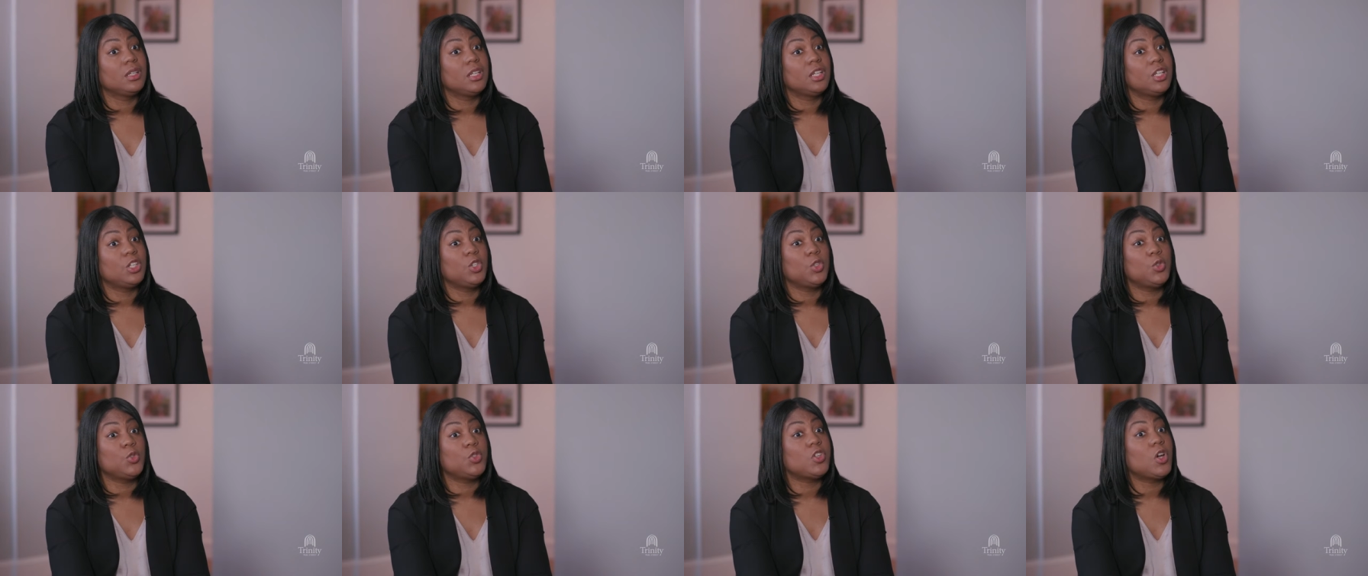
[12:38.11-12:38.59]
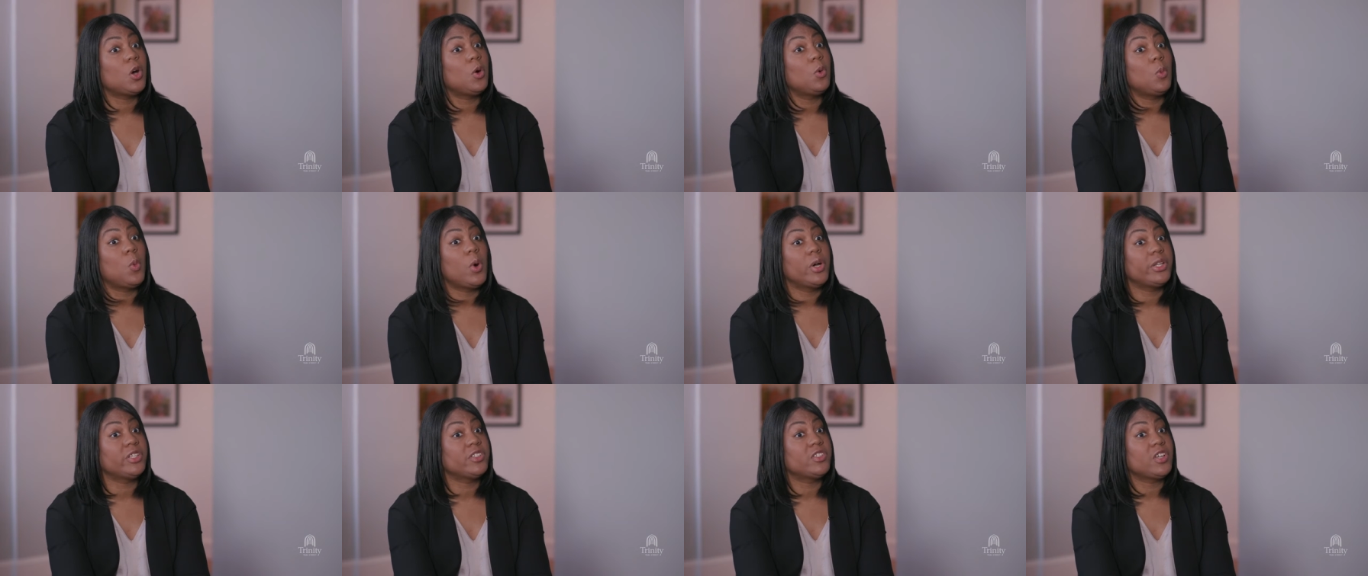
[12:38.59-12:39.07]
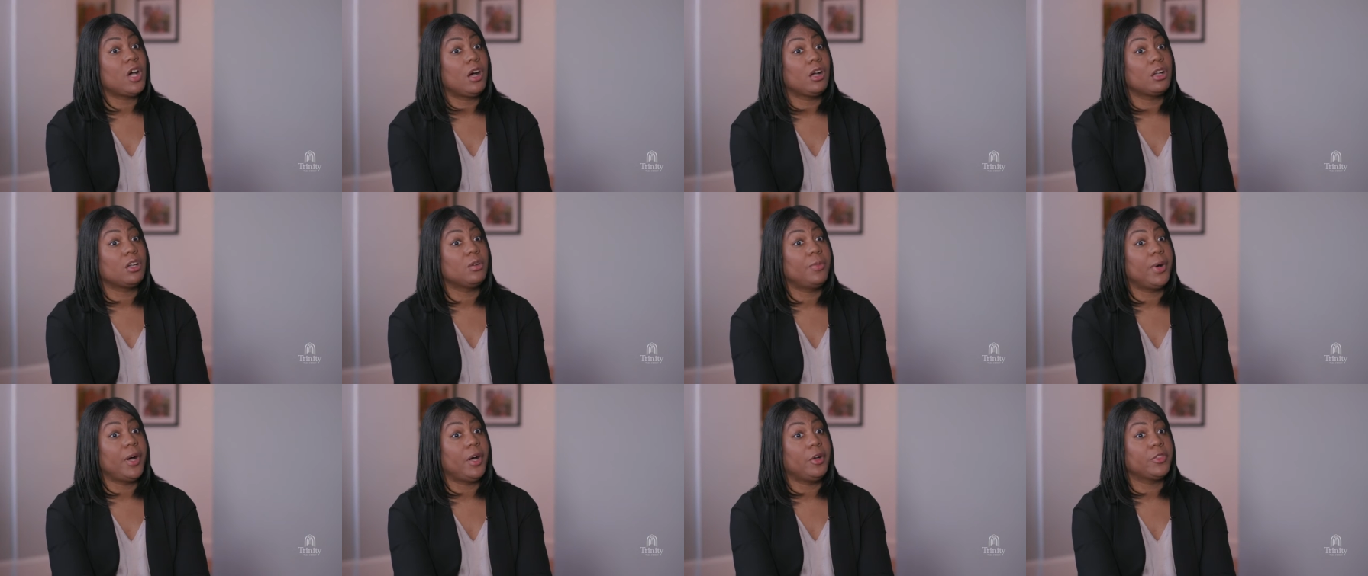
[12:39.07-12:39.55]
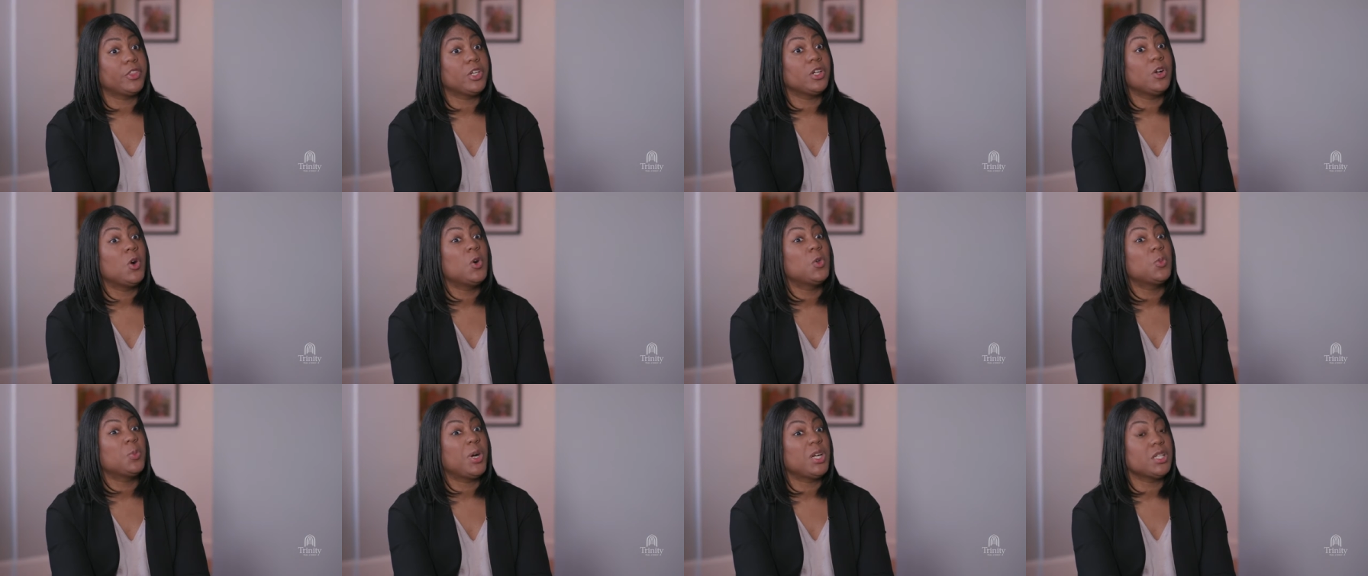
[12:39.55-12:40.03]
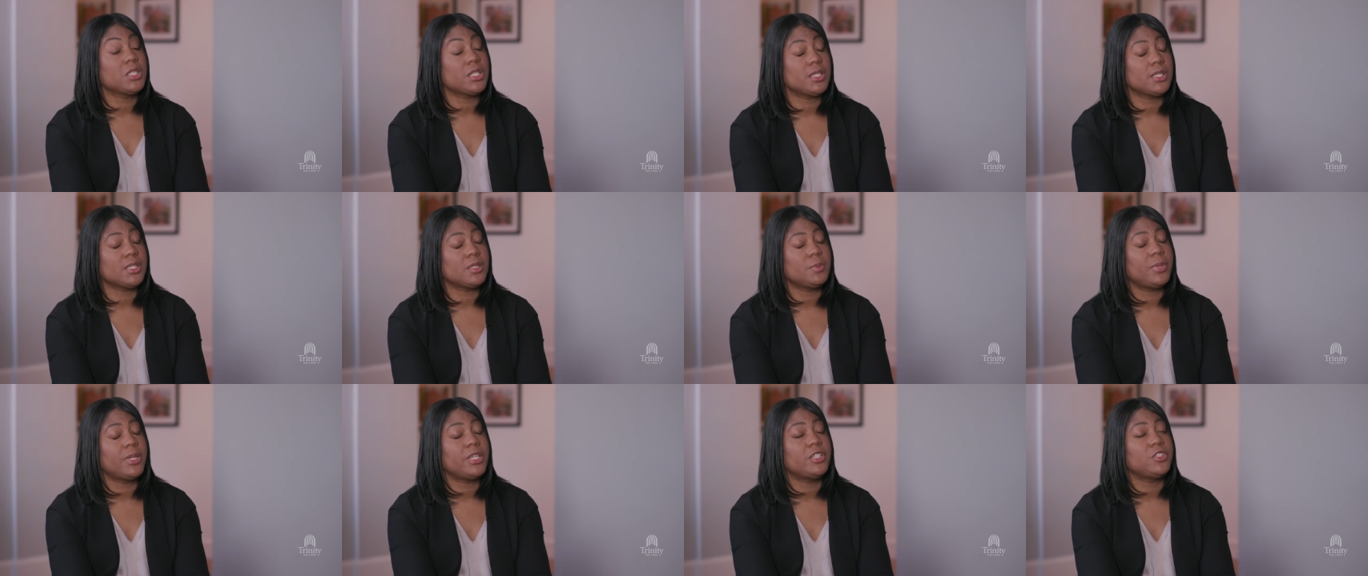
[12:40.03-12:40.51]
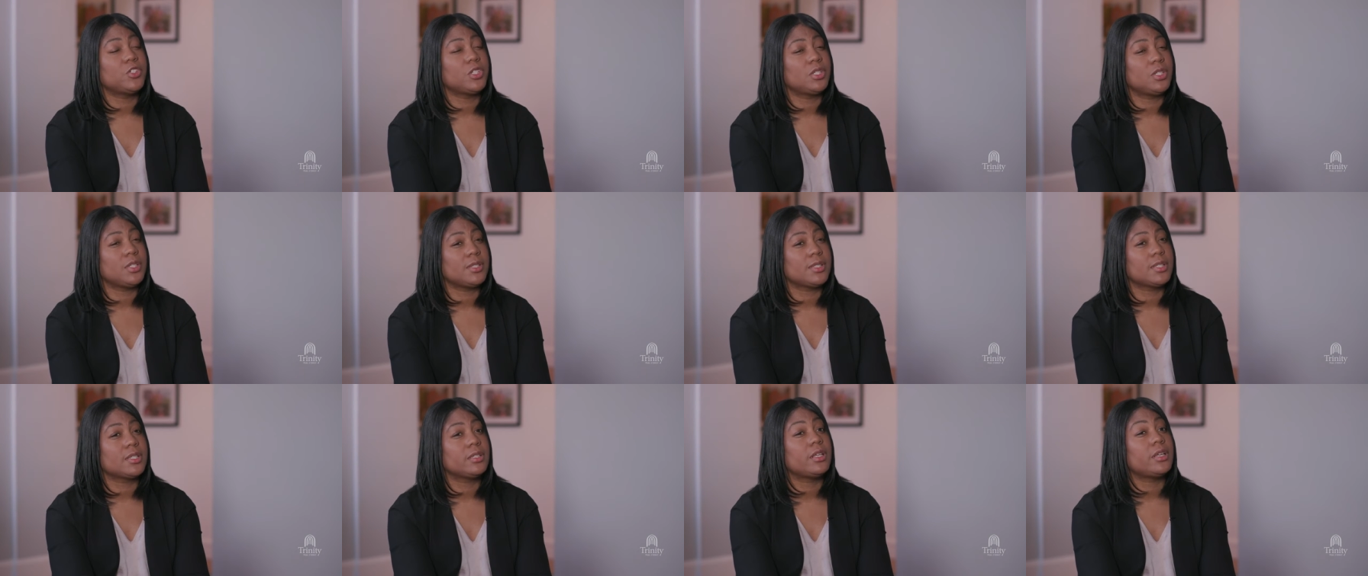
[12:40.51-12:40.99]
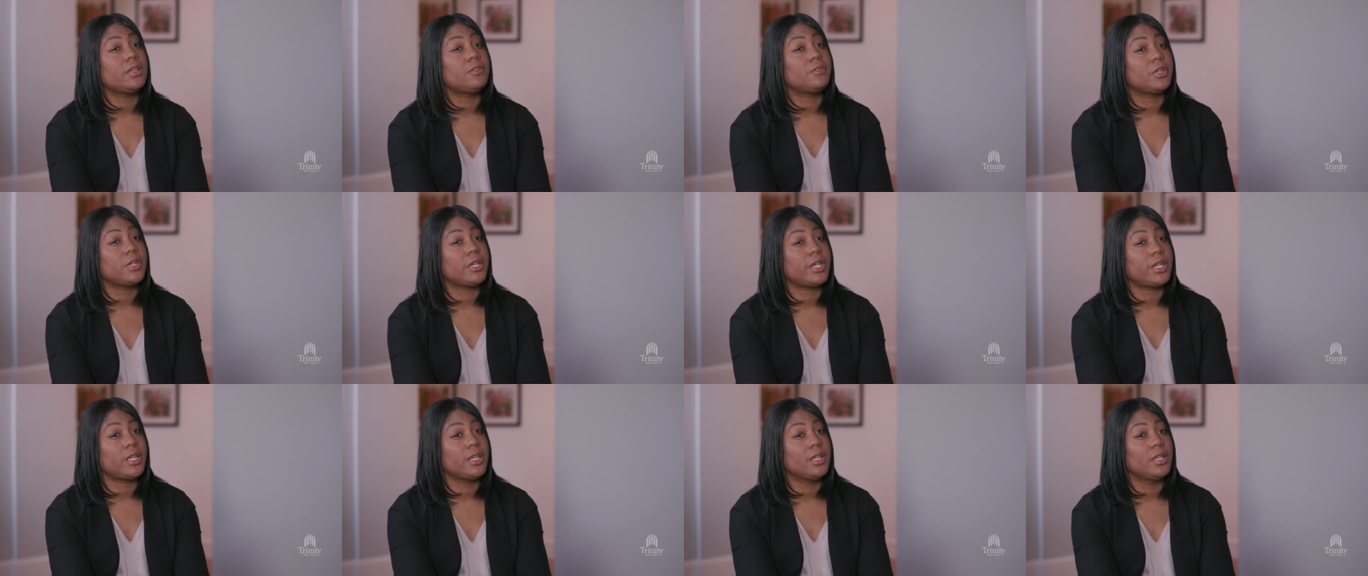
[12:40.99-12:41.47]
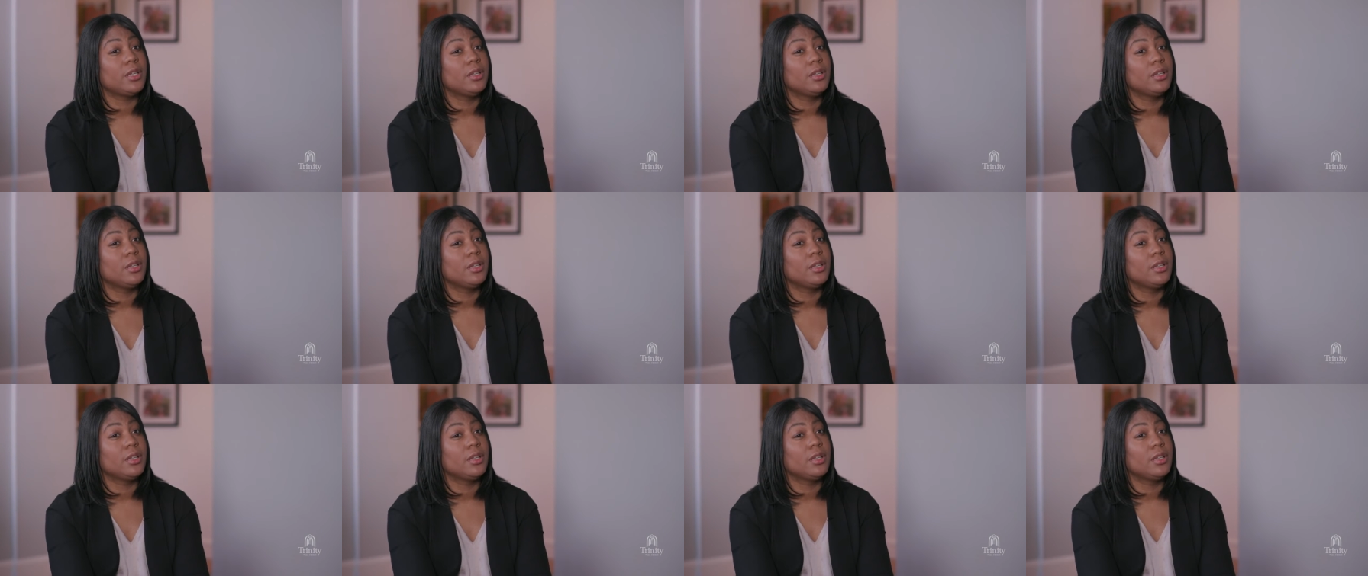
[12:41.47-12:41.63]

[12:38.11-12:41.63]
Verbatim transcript: and who don't want to talk about their own participation in slavery